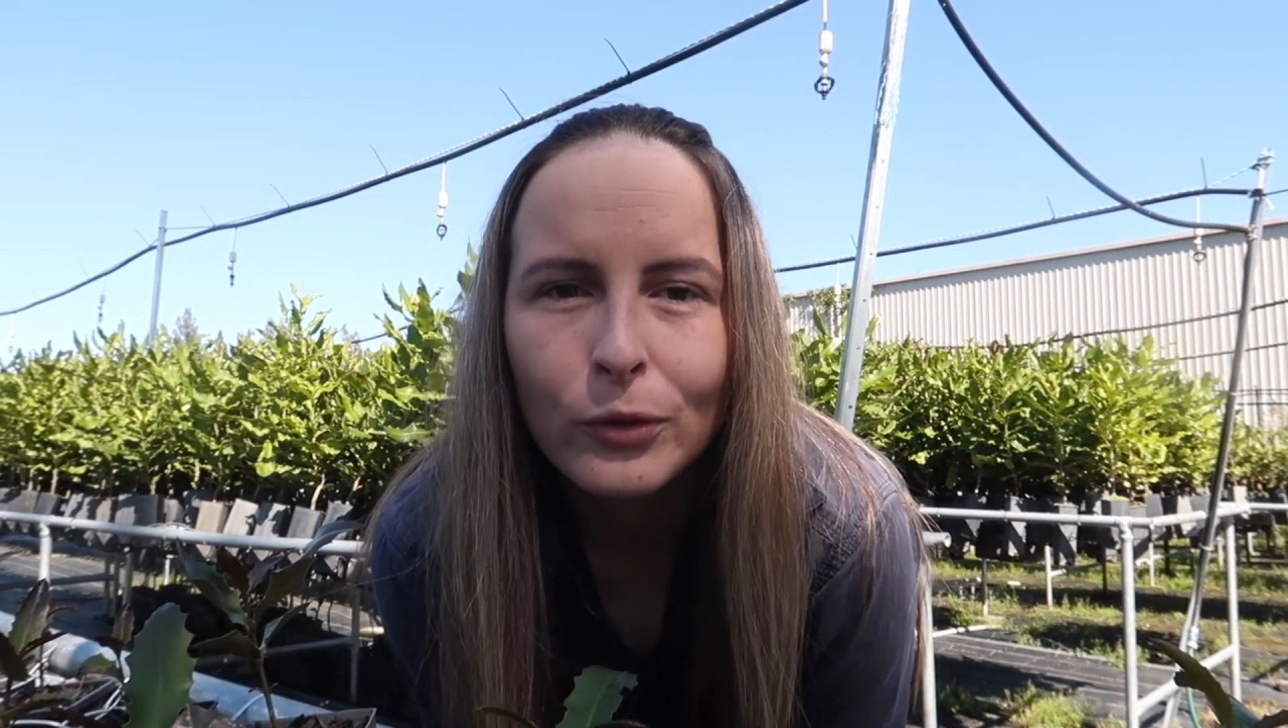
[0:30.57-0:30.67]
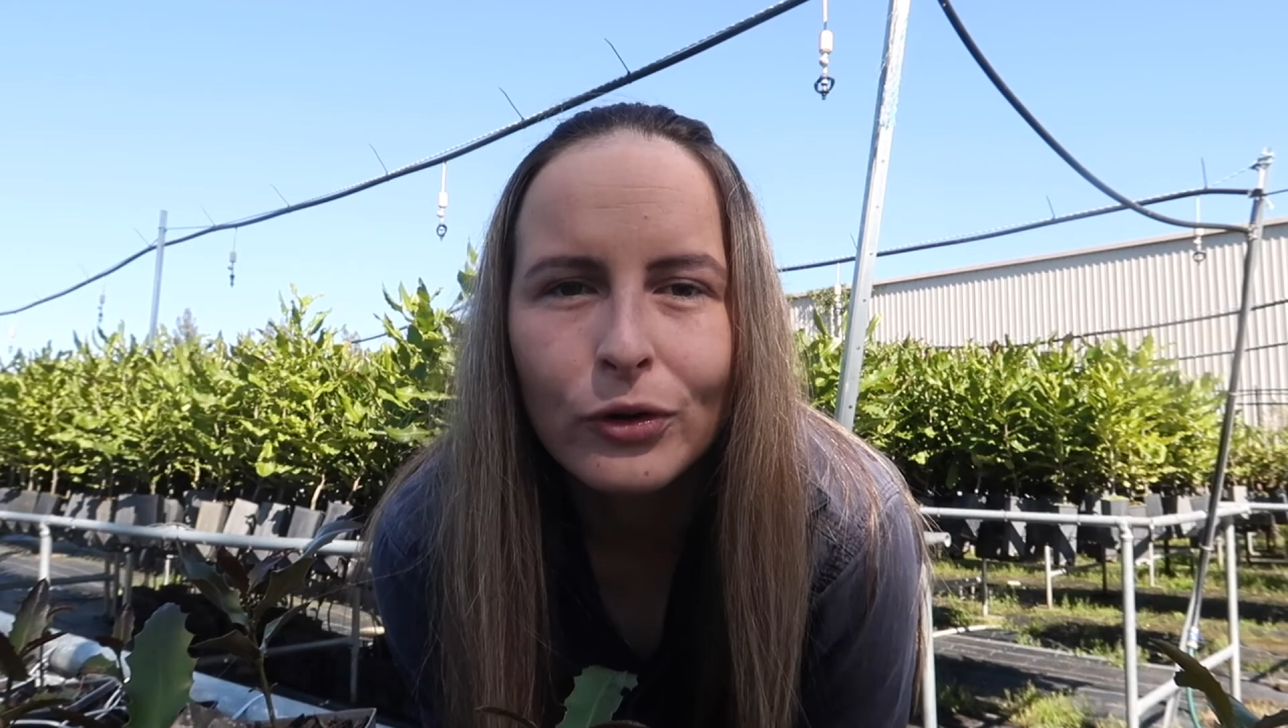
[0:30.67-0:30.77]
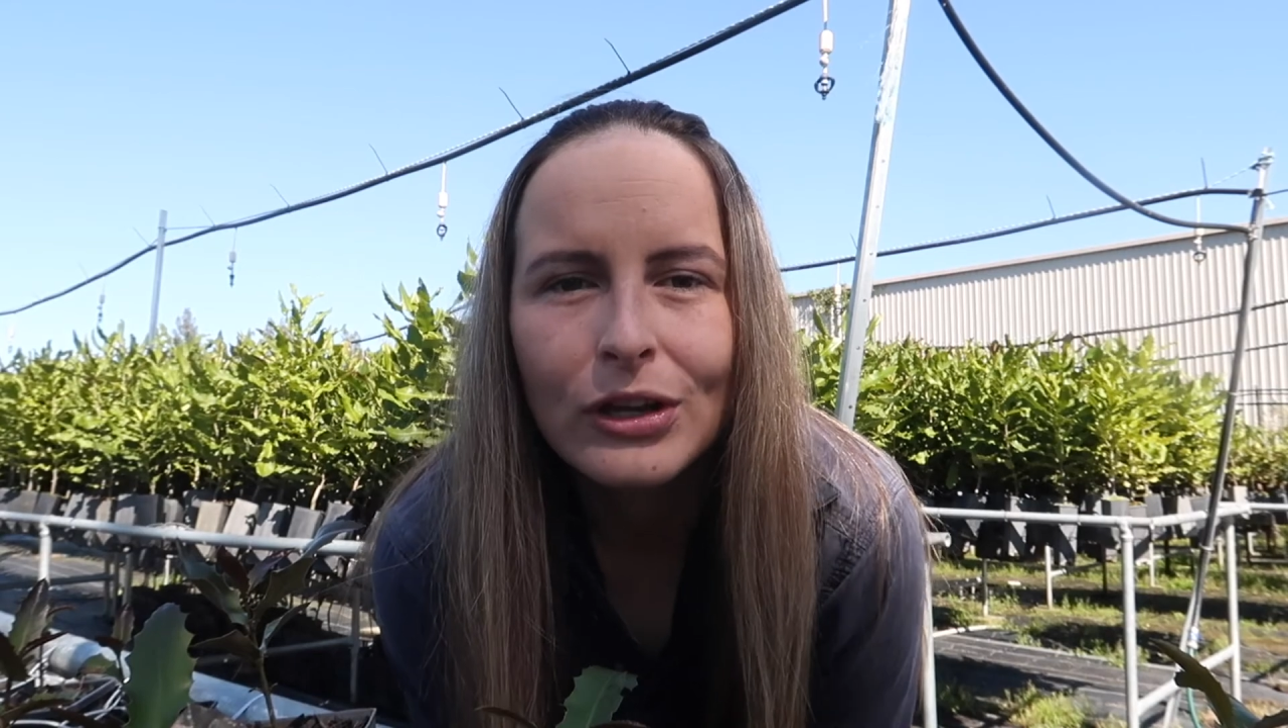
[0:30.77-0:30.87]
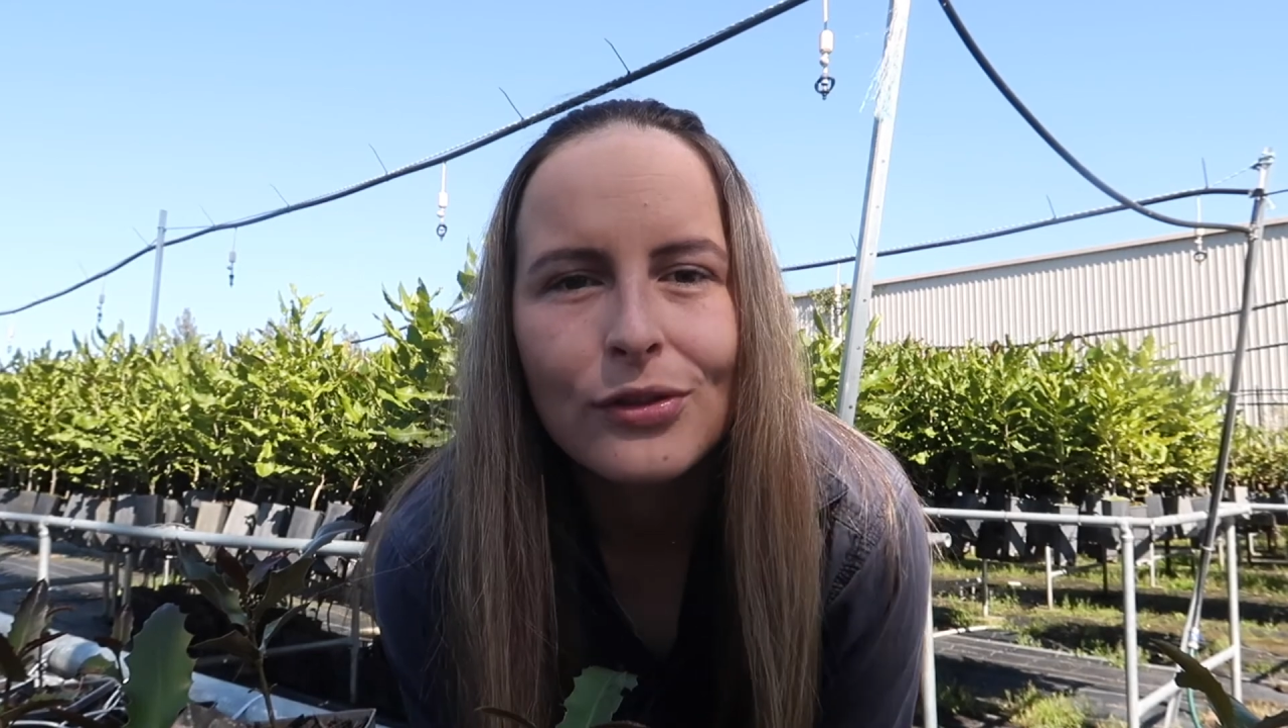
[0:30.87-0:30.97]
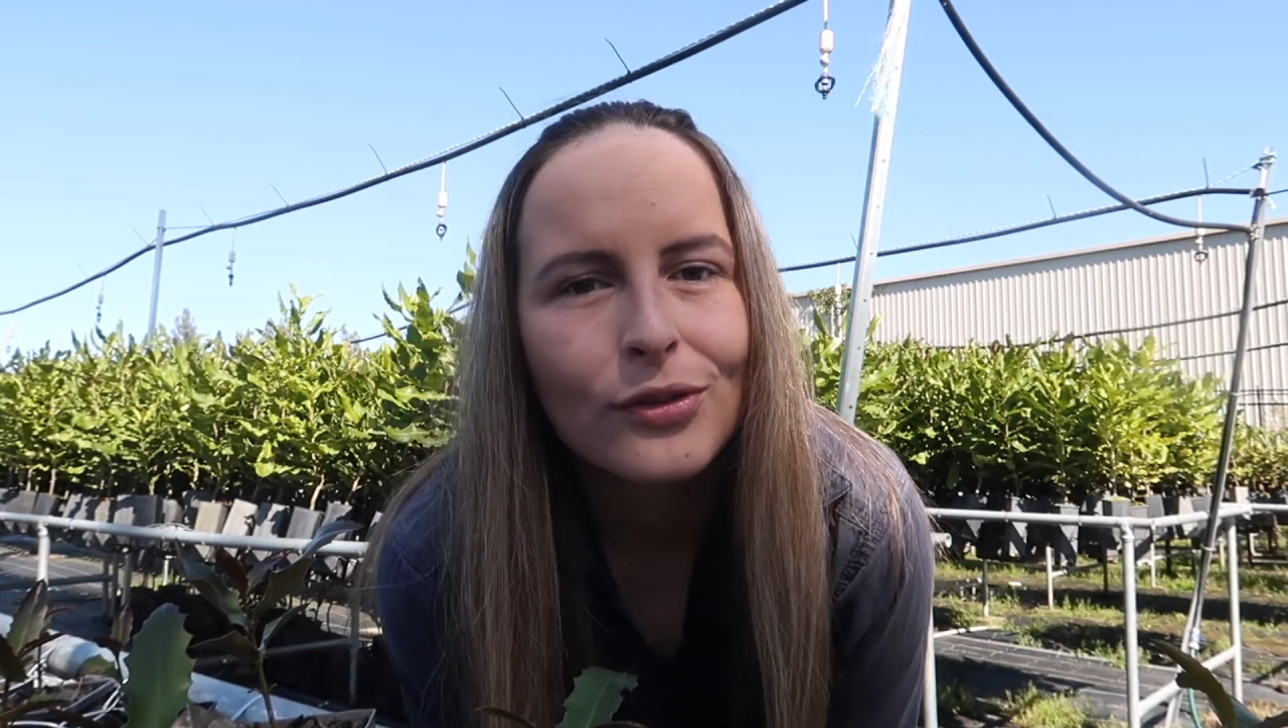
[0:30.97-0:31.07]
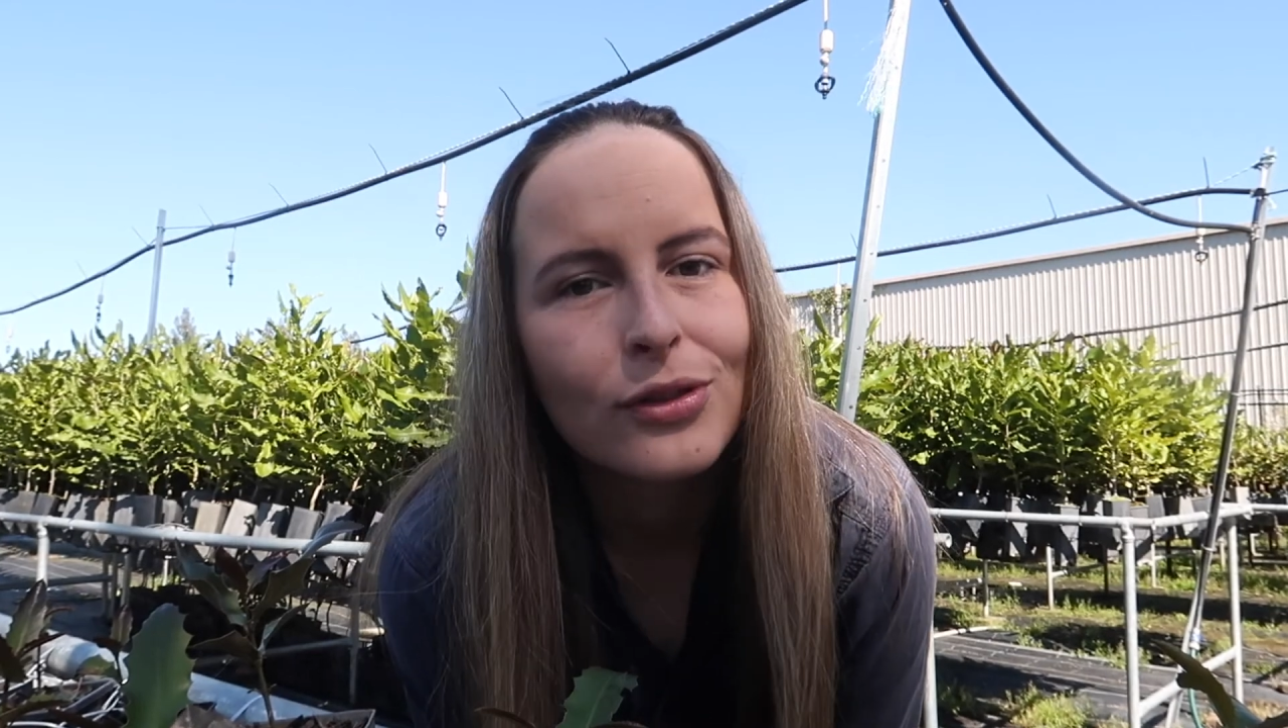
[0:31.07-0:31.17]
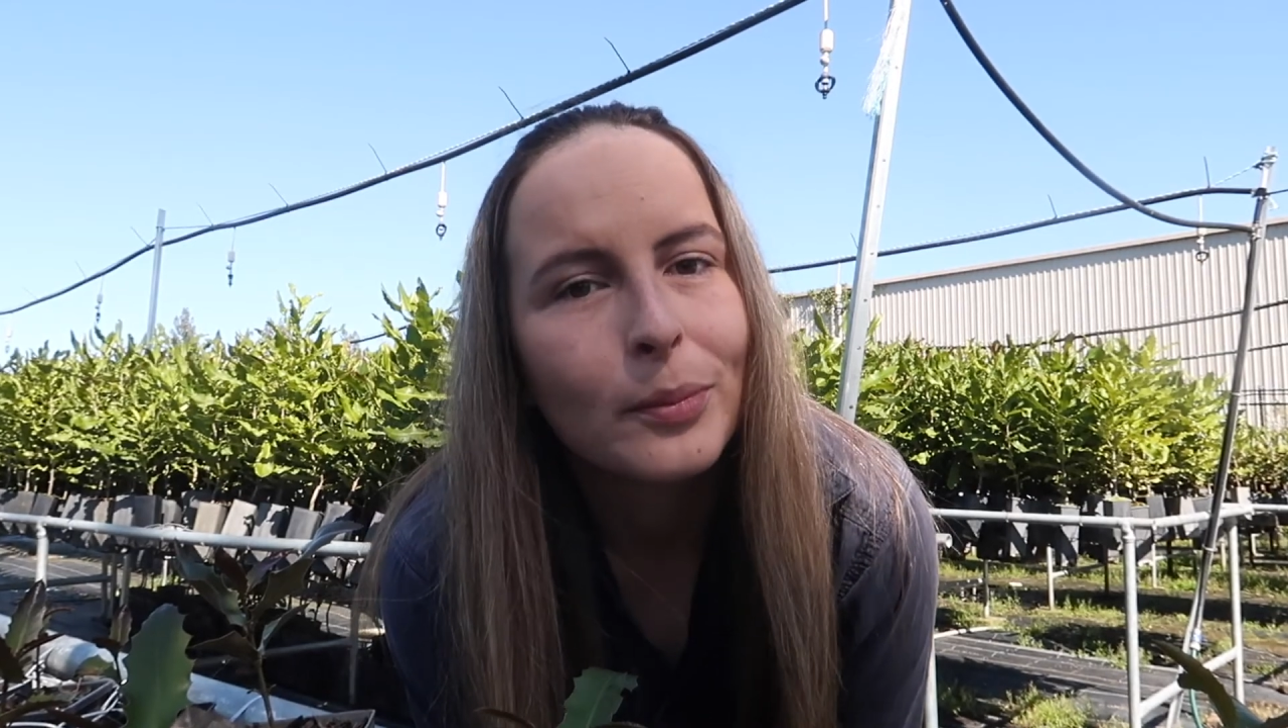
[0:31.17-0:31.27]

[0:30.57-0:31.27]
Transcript: walk you through the